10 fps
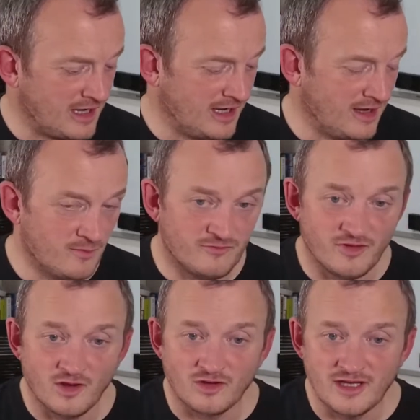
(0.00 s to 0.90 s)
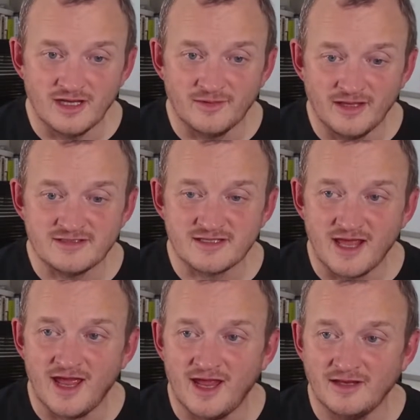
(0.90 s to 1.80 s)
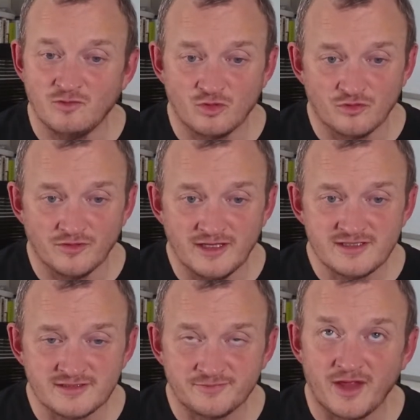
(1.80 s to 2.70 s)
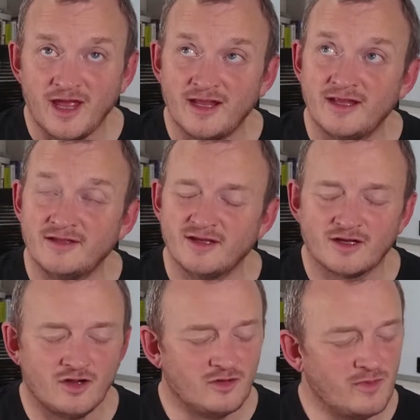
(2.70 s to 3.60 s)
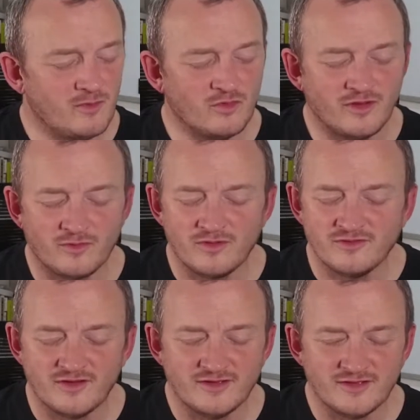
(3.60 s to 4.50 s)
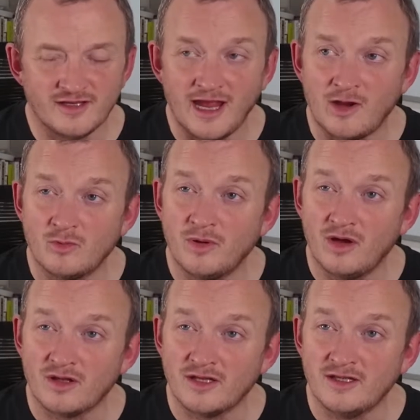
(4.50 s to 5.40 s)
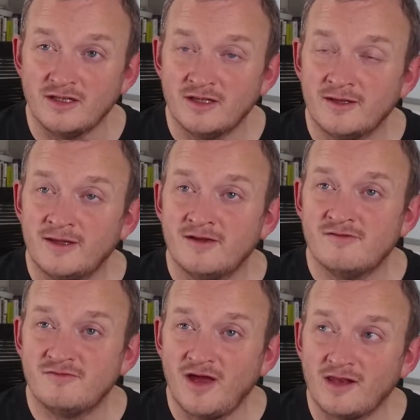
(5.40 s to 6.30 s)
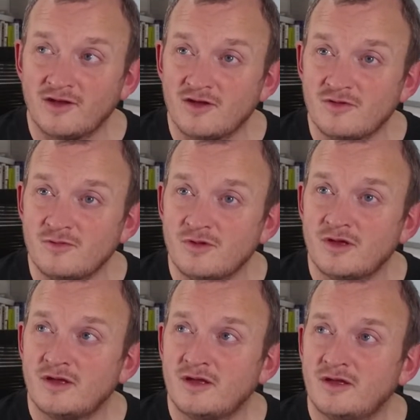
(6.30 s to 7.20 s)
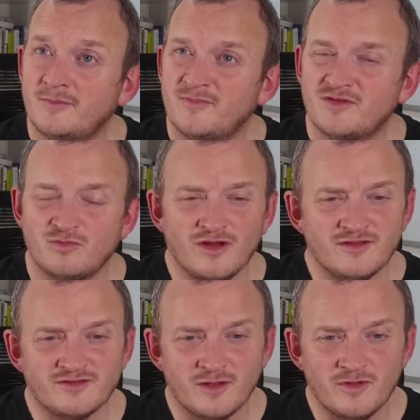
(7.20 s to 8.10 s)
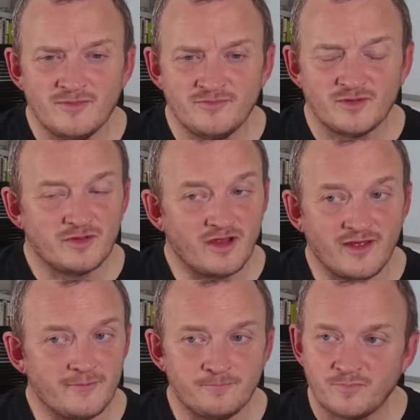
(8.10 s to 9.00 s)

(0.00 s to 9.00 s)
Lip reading: for the Lochlea. It's their inaugural release, and I can't remember all the other ones. Is it Al Barley, Fallow, Spring and Summer, something like that?